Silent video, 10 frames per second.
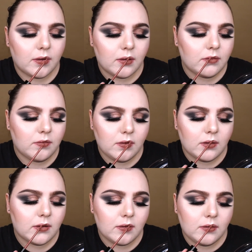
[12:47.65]
I
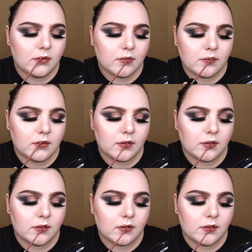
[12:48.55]
think I used